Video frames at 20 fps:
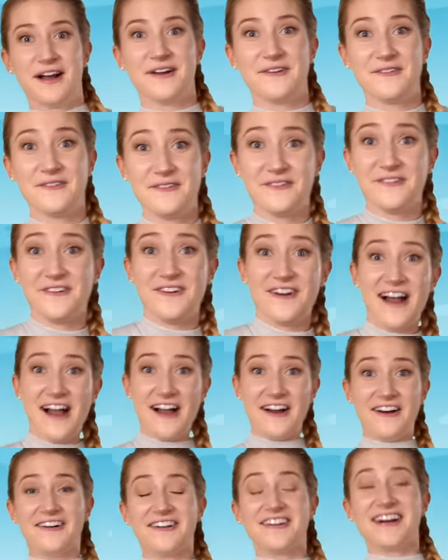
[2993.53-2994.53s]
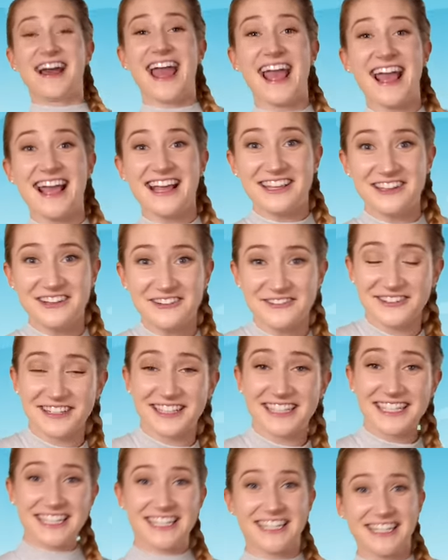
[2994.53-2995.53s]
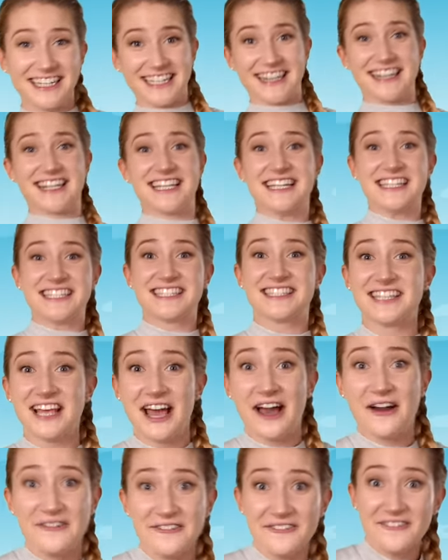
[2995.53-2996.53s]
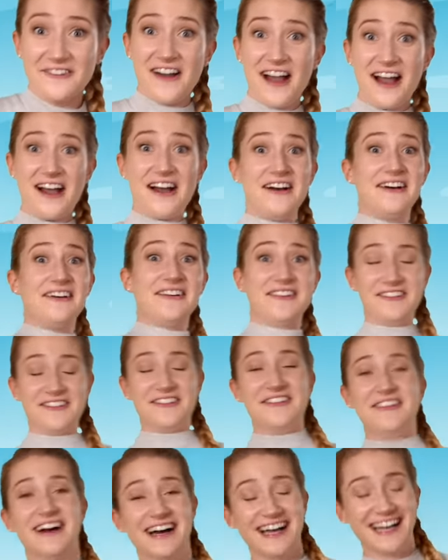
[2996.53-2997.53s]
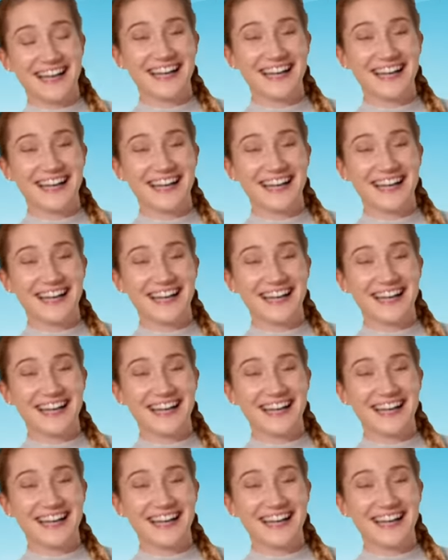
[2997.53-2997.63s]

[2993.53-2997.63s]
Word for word: Whoa, hey, you're really good at this. Whoa!